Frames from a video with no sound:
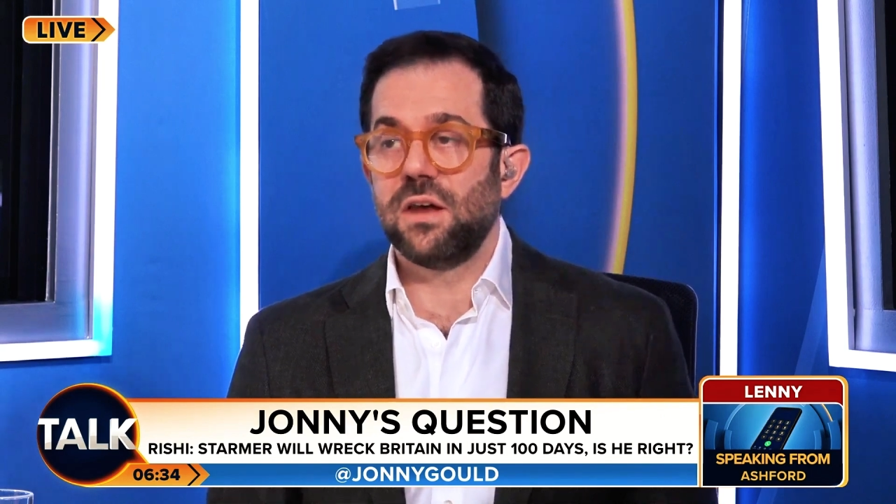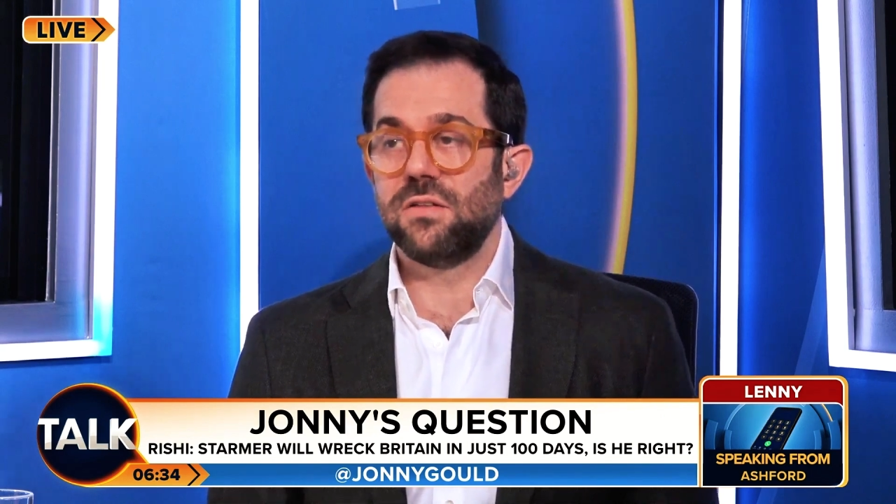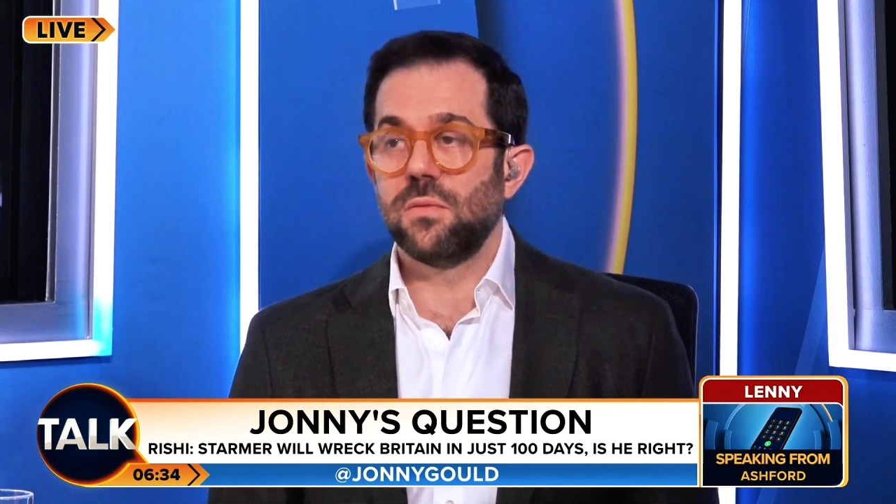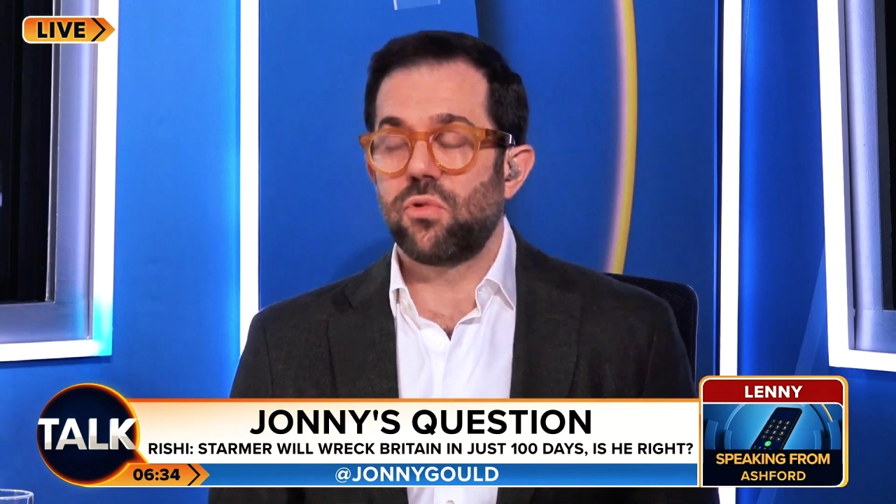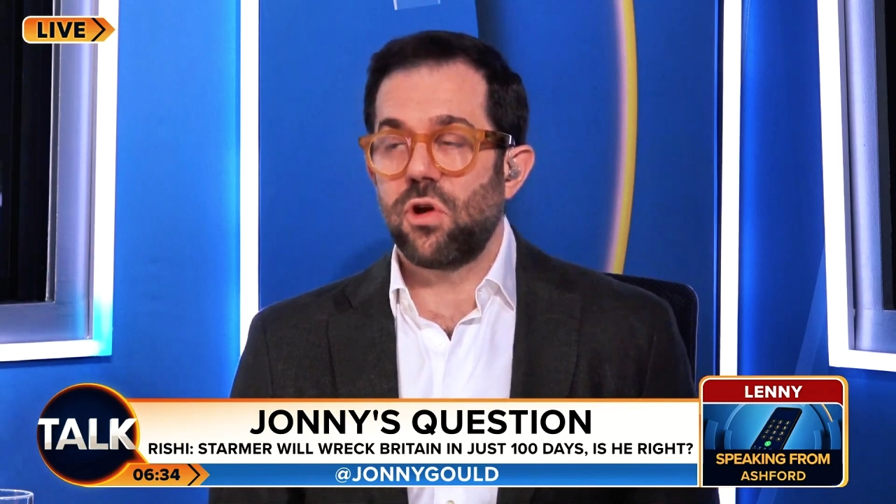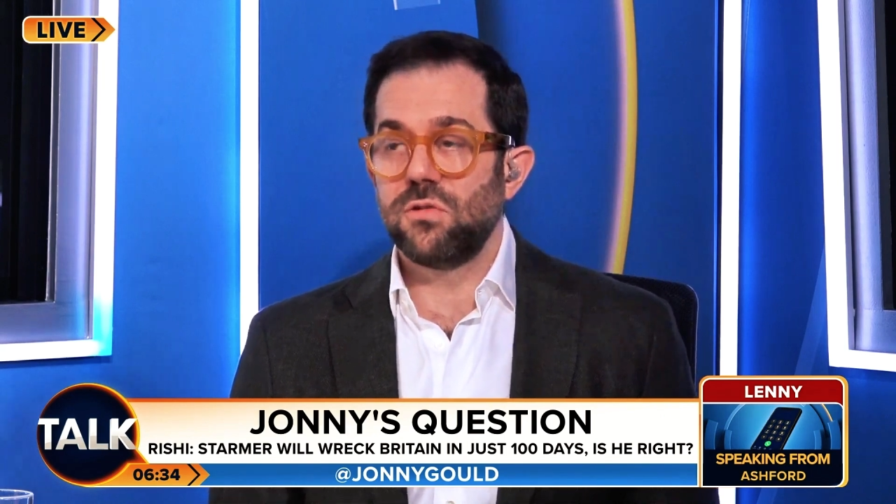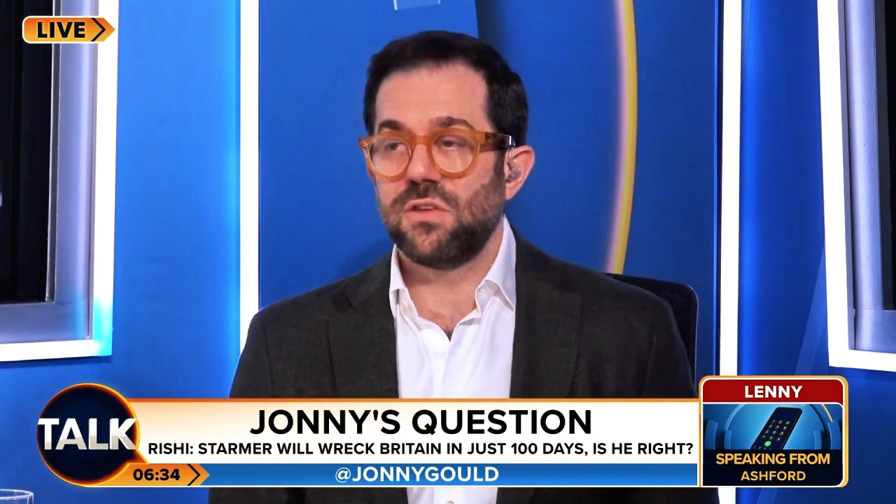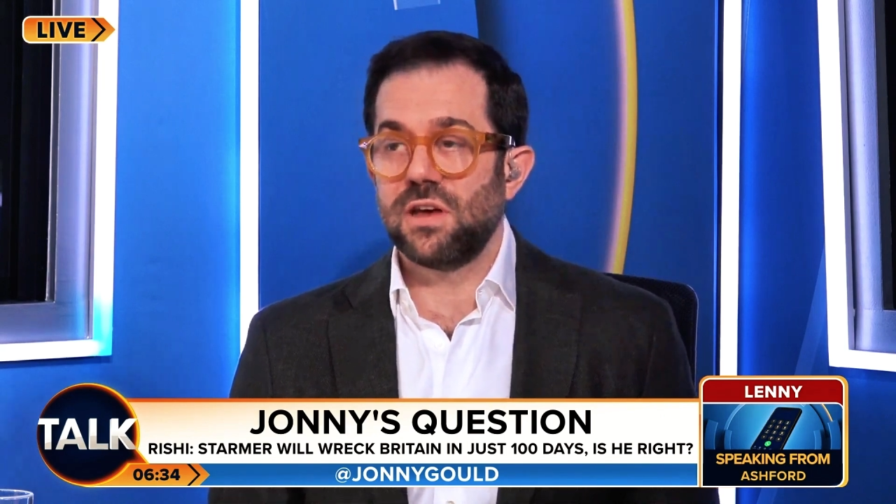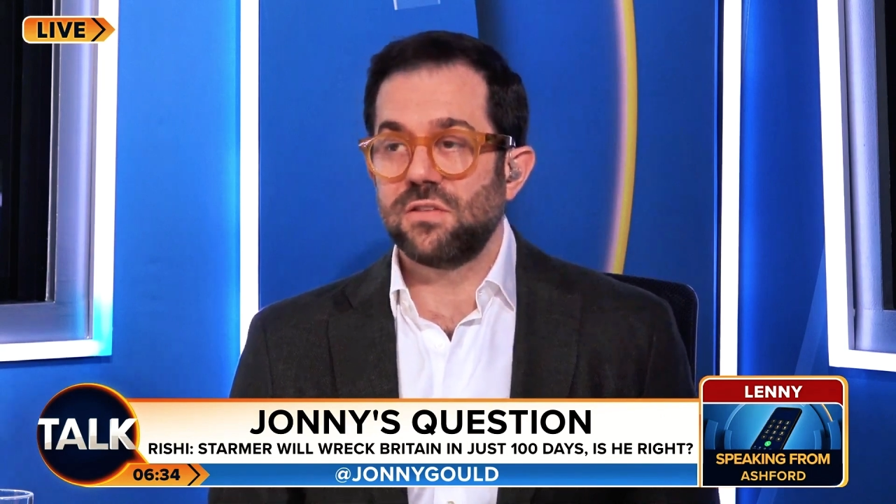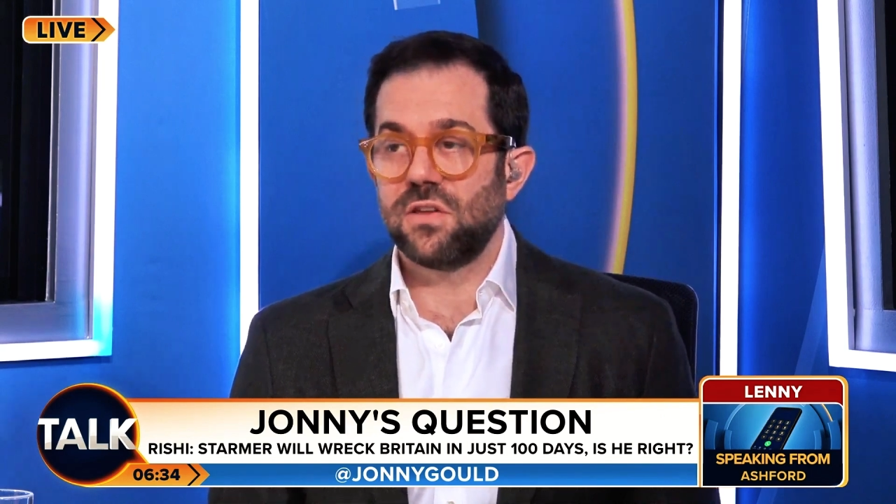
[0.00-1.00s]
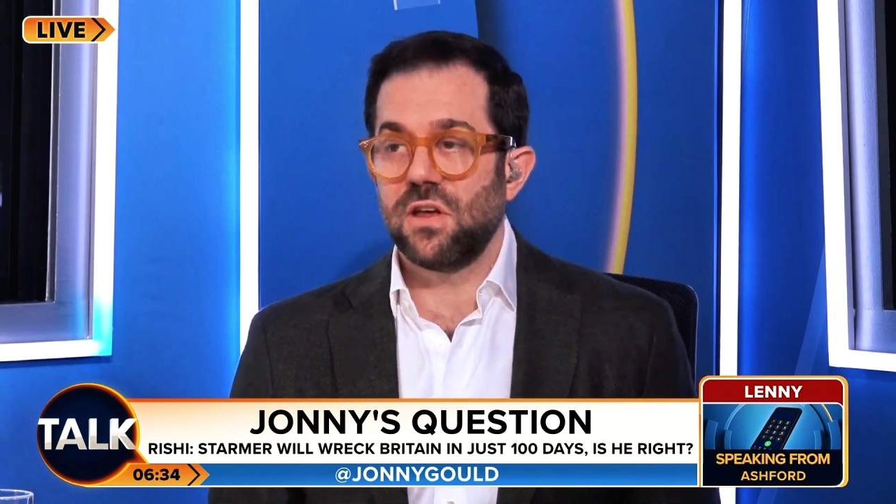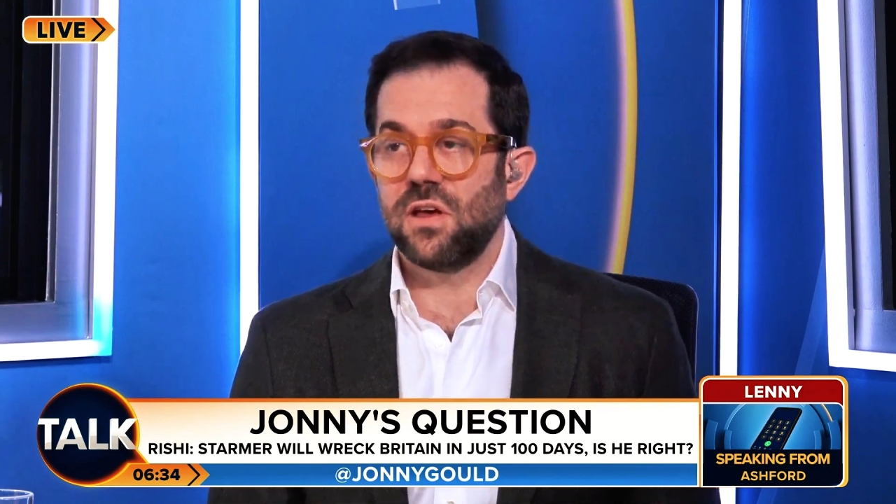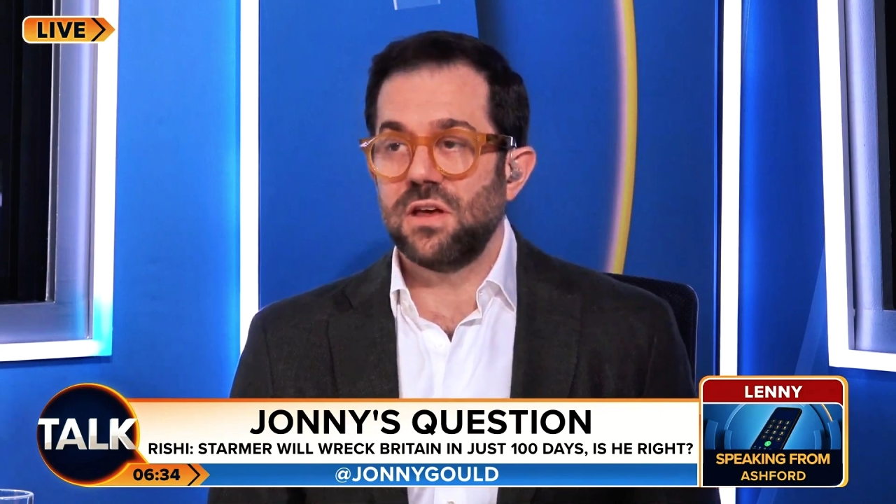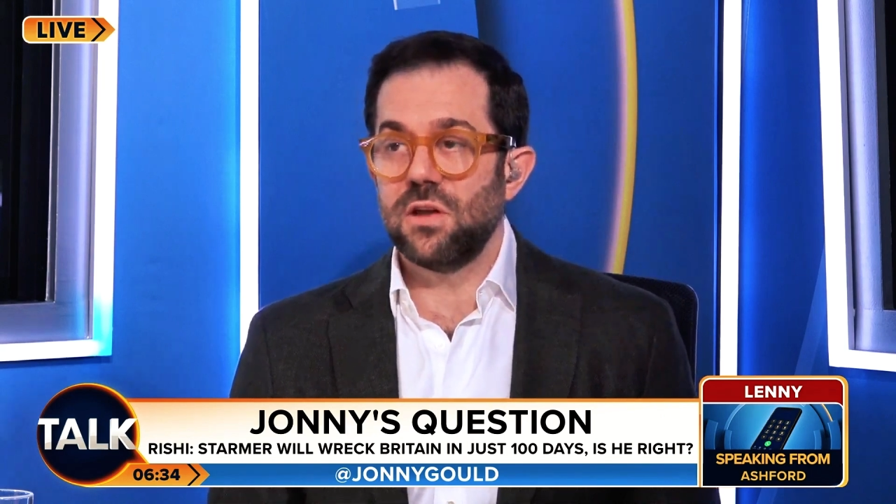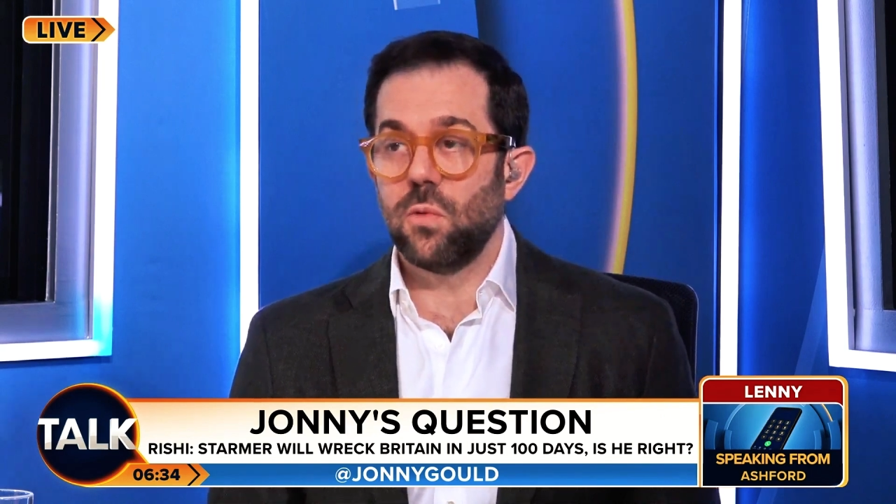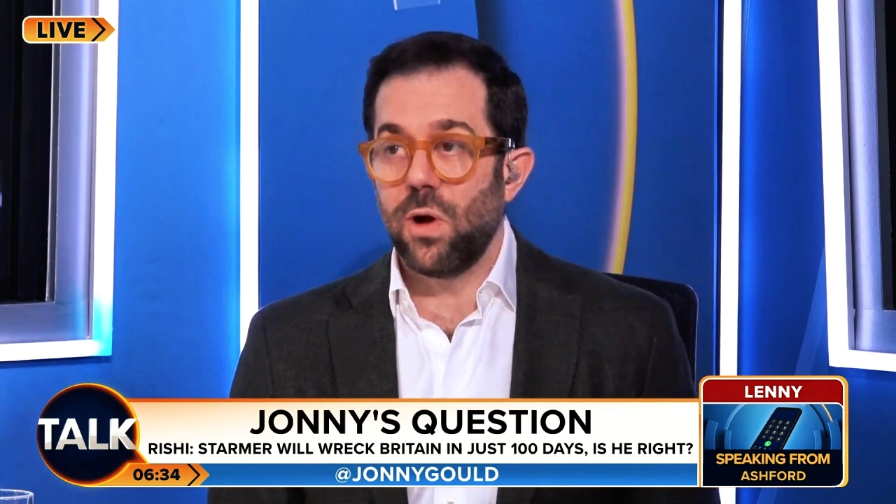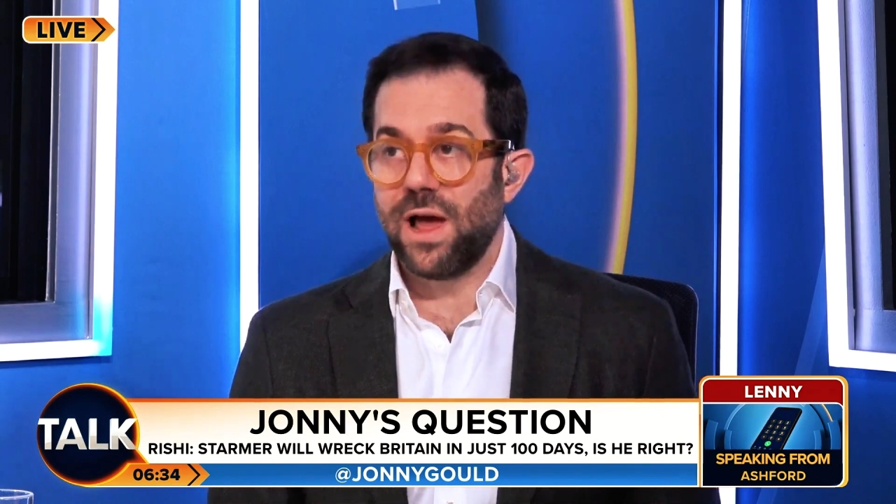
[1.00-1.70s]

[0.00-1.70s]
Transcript: and as a protester in a